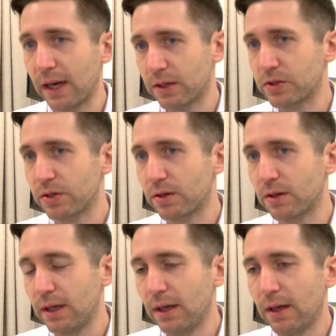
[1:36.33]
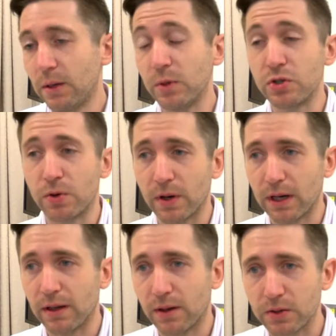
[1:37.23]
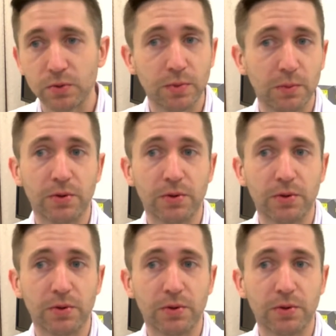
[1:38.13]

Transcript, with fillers: cancer. The majority of those would be